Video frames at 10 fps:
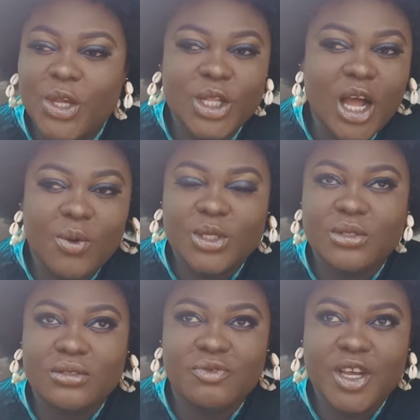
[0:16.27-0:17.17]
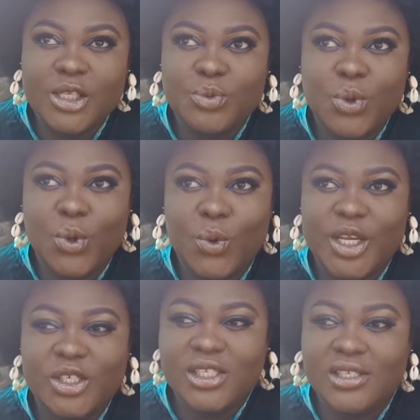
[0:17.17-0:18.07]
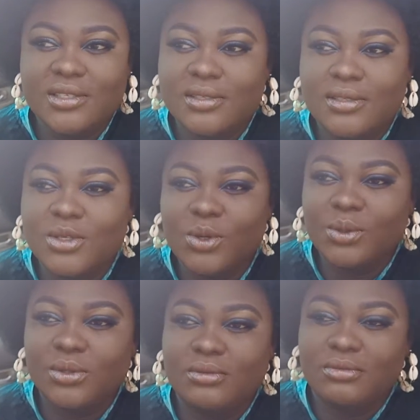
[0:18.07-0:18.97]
You know, I was on Facebook. We were just, you know,